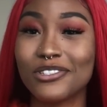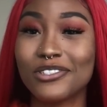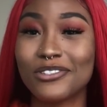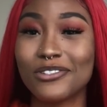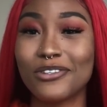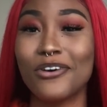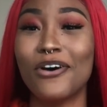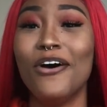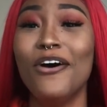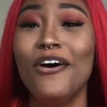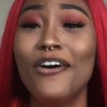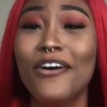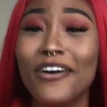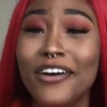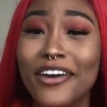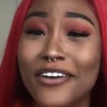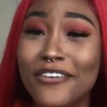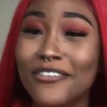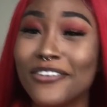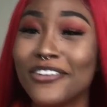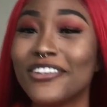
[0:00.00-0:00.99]
so
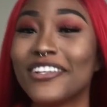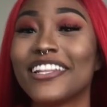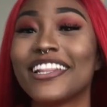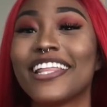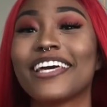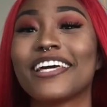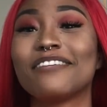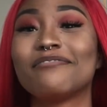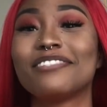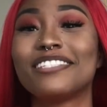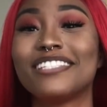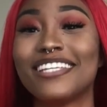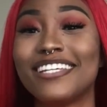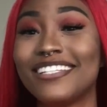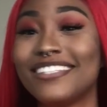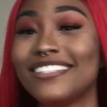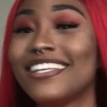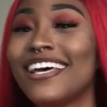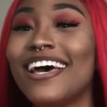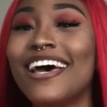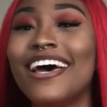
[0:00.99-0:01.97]
it won't look like I'm
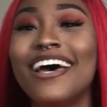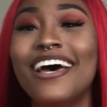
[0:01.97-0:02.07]
saying